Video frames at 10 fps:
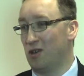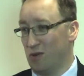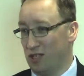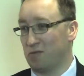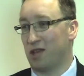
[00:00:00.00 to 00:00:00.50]
we
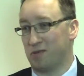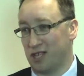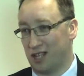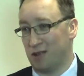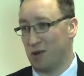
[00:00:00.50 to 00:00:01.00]
sometimes
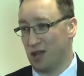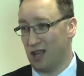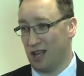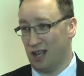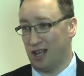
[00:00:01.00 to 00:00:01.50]
send them
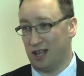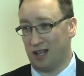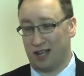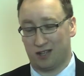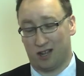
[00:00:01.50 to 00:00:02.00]

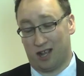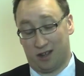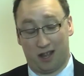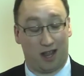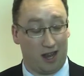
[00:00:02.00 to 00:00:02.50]

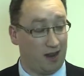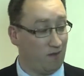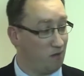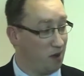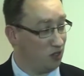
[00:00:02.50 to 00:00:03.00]
an
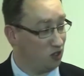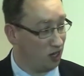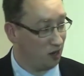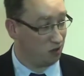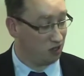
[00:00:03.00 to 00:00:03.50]
information
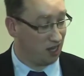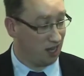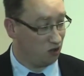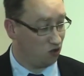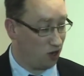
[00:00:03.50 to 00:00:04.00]
sheet on see
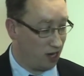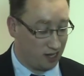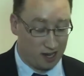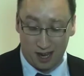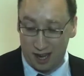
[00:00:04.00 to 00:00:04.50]
and treat.
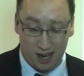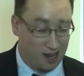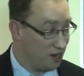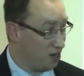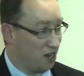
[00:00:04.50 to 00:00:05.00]

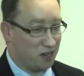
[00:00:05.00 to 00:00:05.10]
Can I